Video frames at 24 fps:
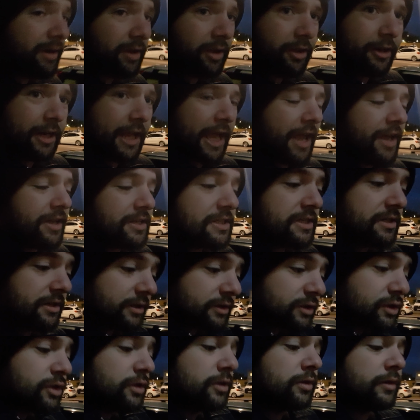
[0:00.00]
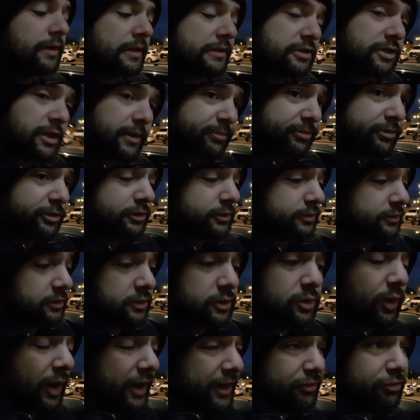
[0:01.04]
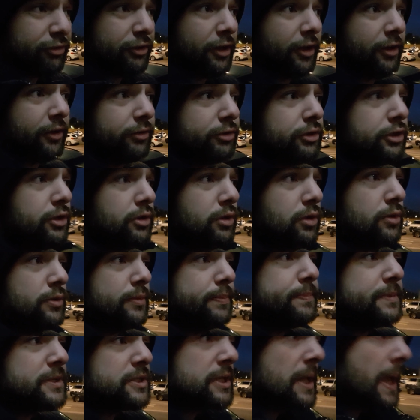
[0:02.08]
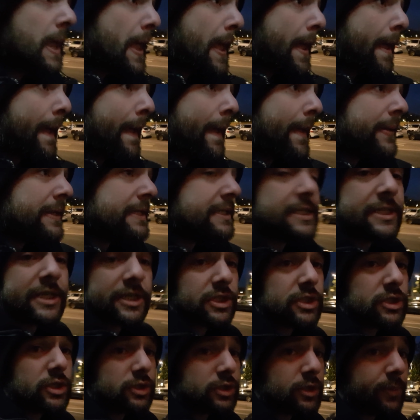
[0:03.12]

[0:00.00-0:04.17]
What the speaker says: a lot of hassle and jump through quite a lot of hoops just to